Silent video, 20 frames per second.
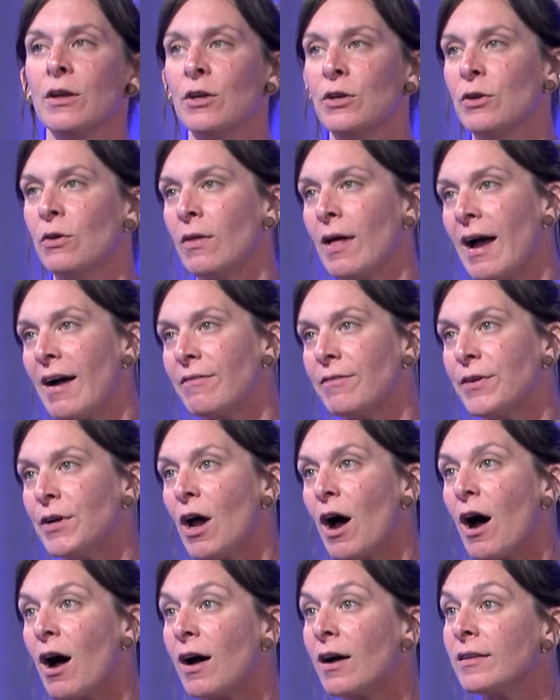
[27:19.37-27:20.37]
You'll have
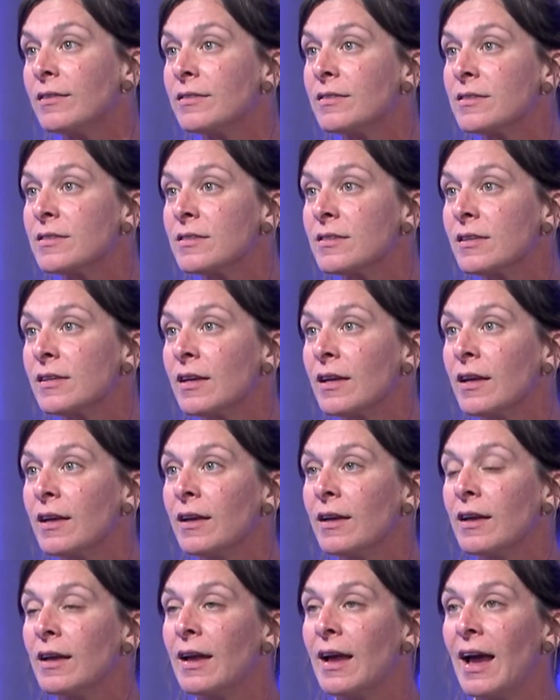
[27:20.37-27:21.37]
knots.
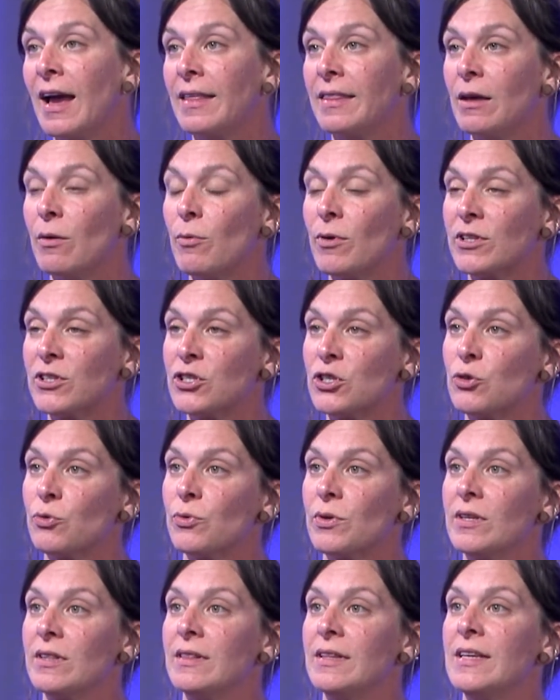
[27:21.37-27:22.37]
And then once you
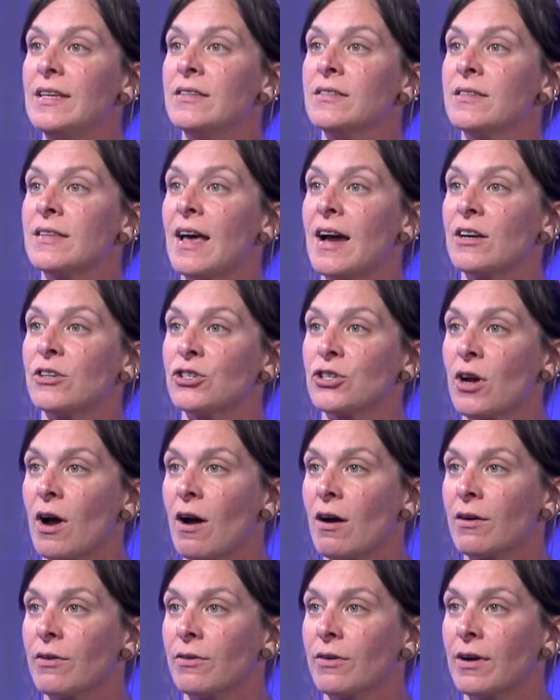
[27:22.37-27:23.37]
release that
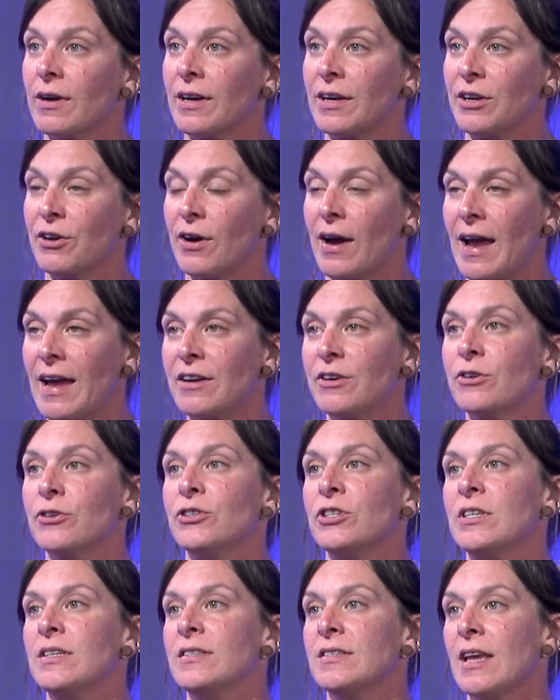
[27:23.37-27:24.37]
chakra, your
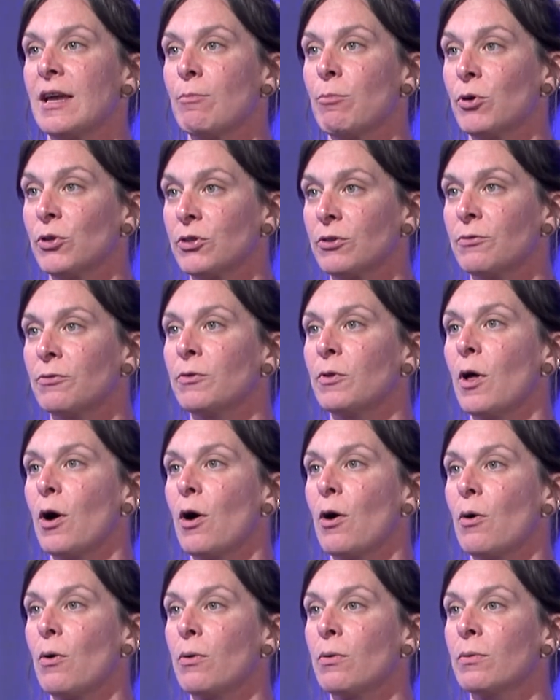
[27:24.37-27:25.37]
energy is able to
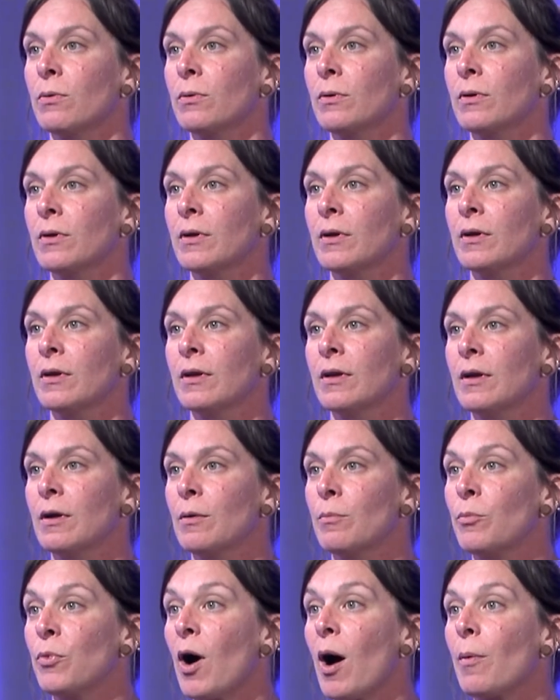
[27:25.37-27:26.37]
flow
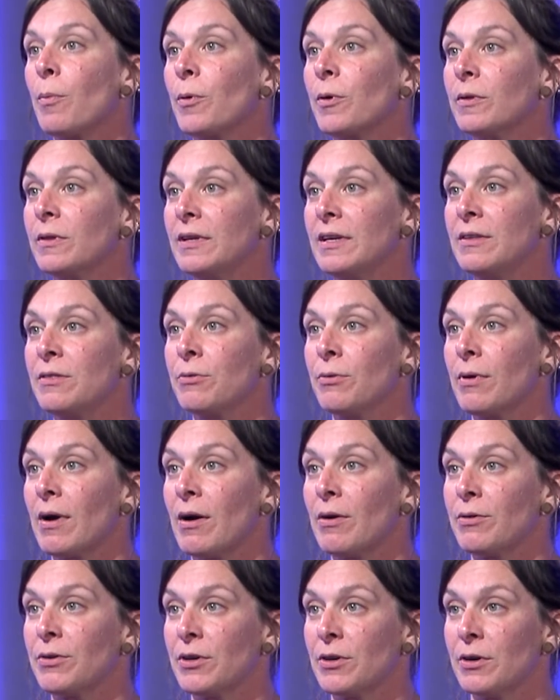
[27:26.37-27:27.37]
properly
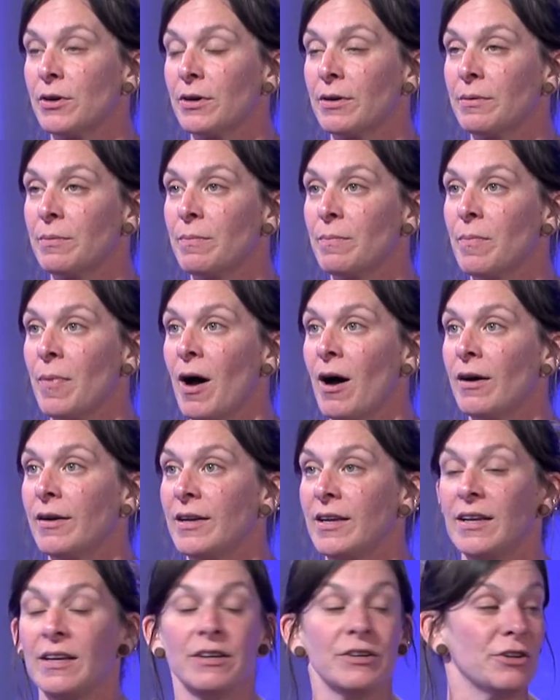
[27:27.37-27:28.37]
throughout your
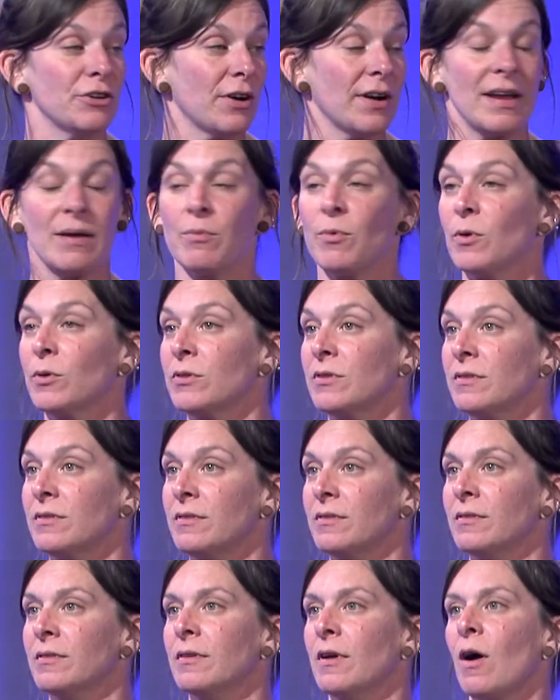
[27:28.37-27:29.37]
body, and
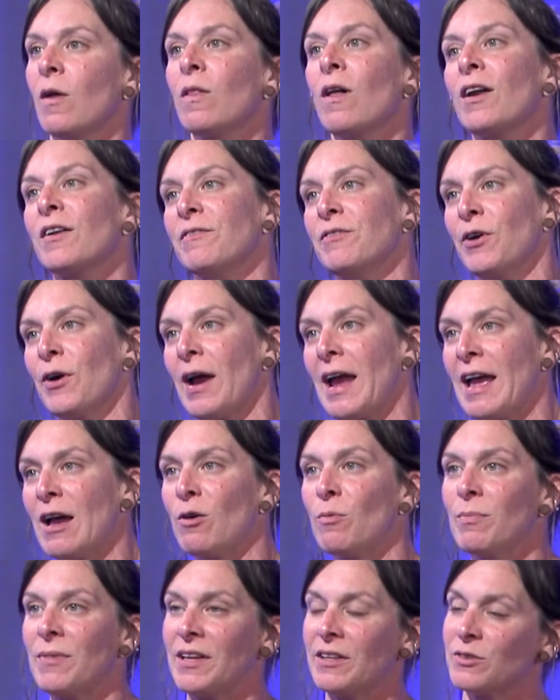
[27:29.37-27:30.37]
a lot of your
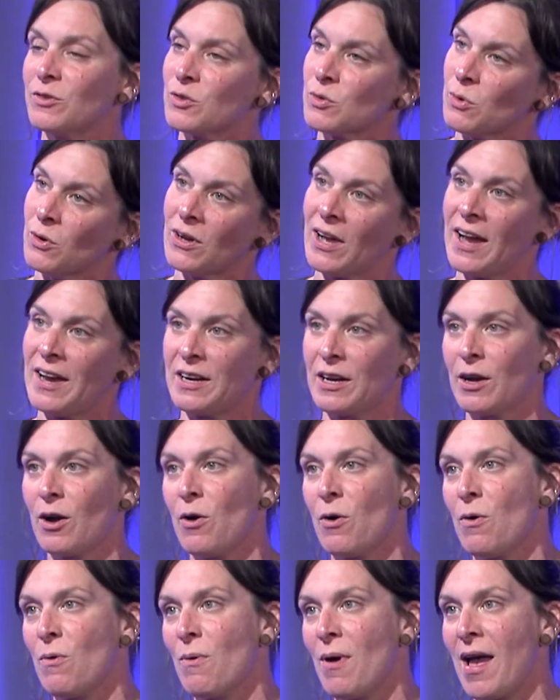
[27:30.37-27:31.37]
ailments will kind of
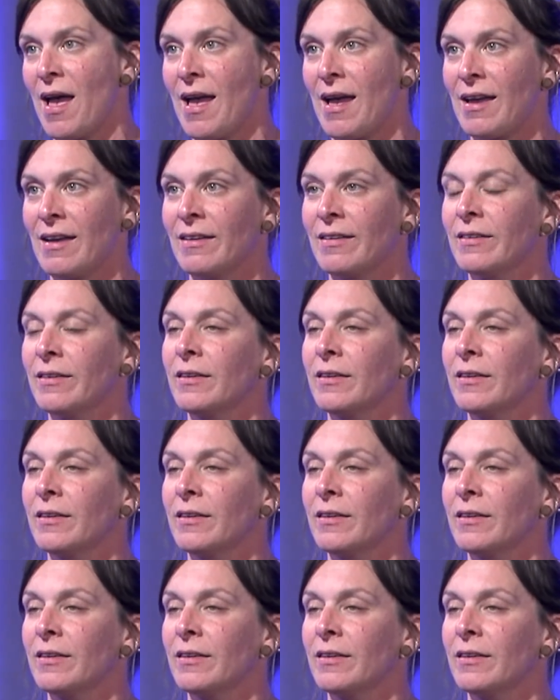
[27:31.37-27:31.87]
go away.